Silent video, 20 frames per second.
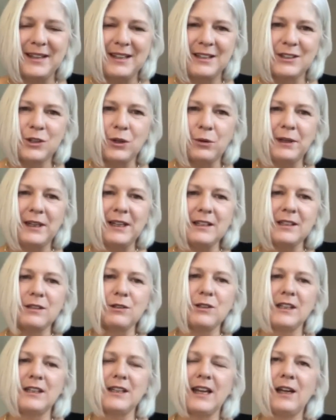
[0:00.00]
So, but
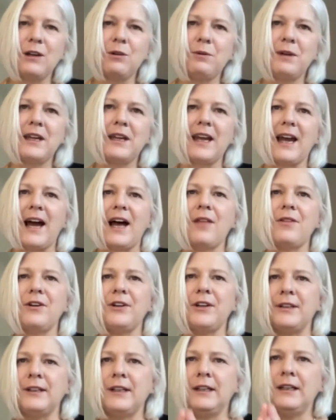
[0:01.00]
as today we
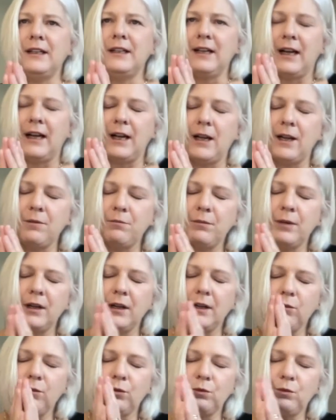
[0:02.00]
gather, I
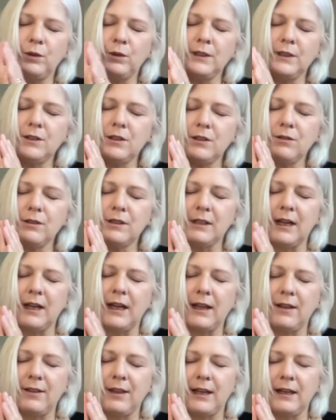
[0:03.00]
want to
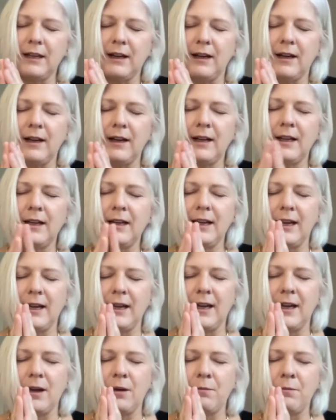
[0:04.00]
say that I
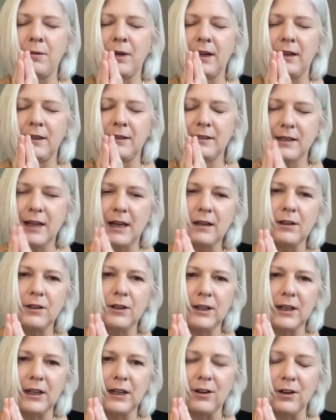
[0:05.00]
am a
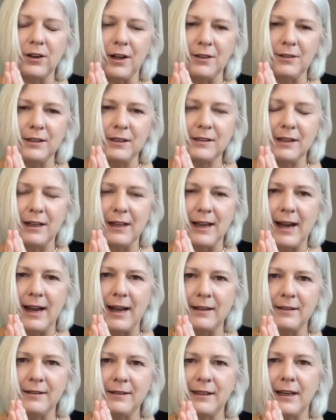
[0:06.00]
settler here on these
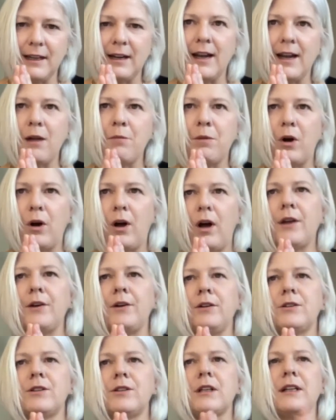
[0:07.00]
lands, and I am
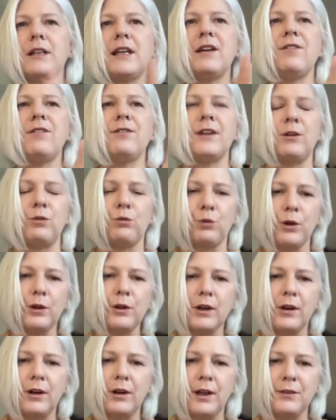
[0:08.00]
honored to live and
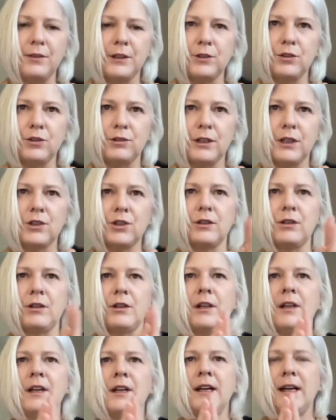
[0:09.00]
work on the
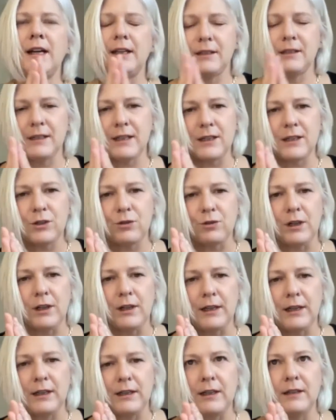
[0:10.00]
traditional,
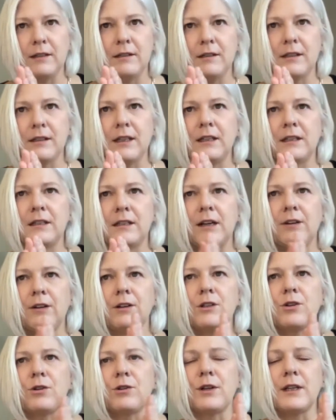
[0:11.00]
ancestral, and unceded
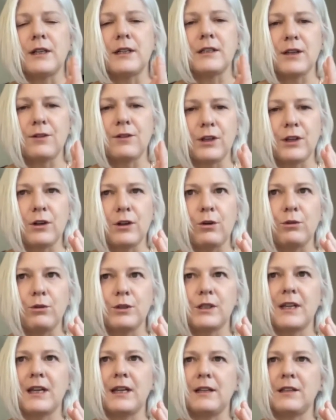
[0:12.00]
territories of the
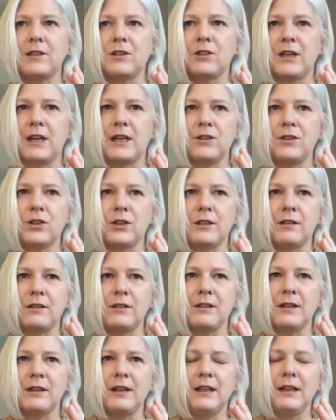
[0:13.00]
Coast Salish
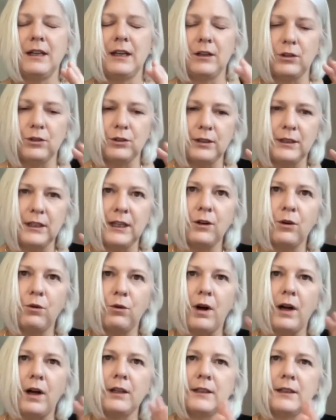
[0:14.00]
Nations, including
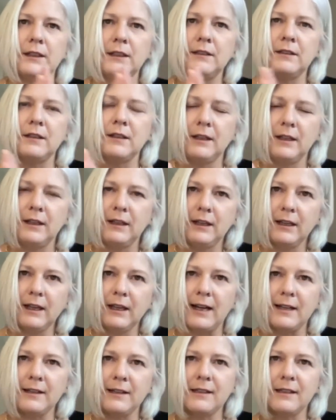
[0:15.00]
Kwantlen,
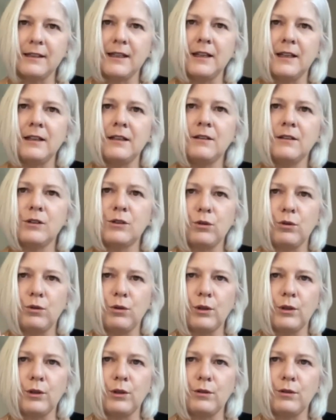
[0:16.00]
Katsi,
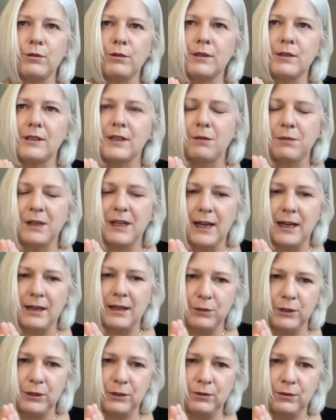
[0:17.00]
Stolo,
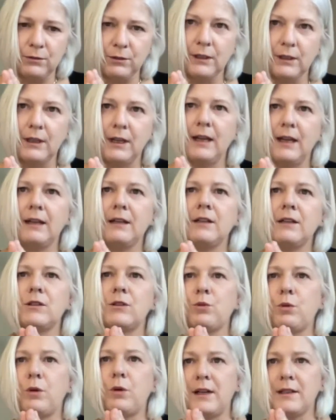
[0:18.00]
Semiamnu,
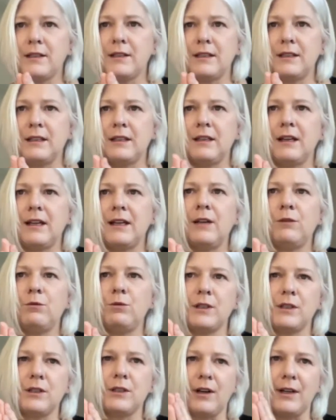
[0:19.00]
Tuasin, and
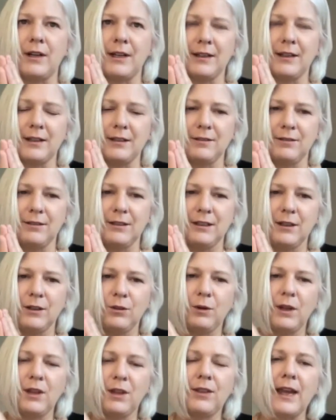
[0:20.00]
Wasonic.
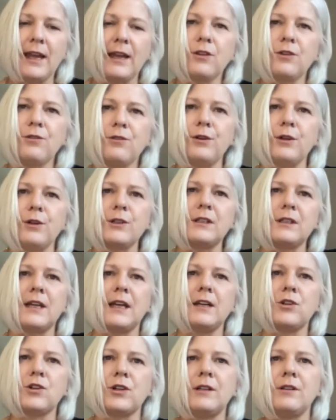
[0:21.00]
We thank the First
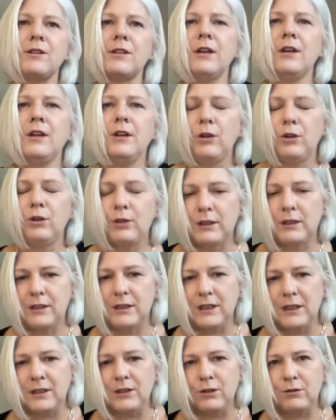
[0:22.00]
Nations who
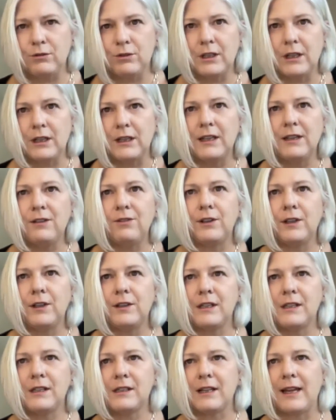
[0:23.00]
continue to live on
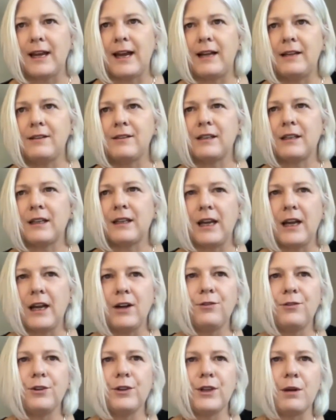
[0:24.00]
these lands and
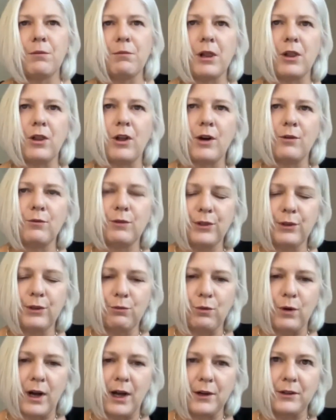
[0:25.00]
care for them along with the
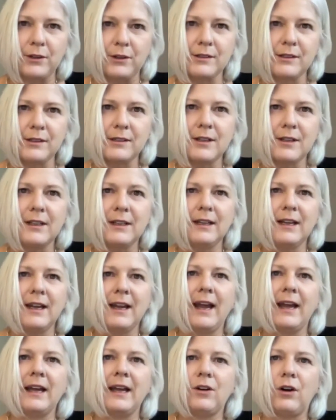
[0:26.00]
waters
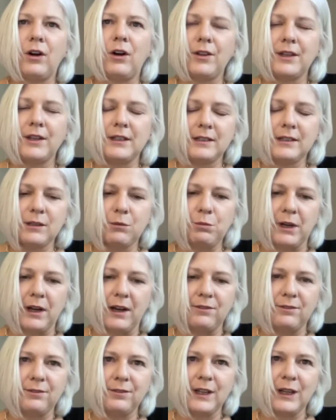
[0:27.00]
and all that is
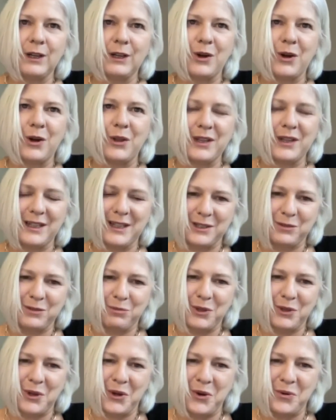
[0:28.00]
above and all that is
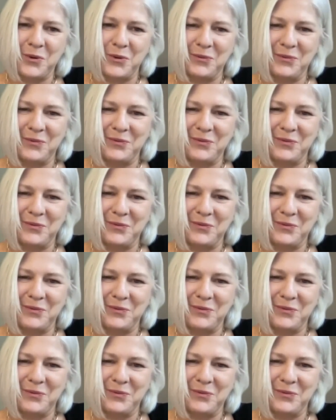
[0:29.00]
below.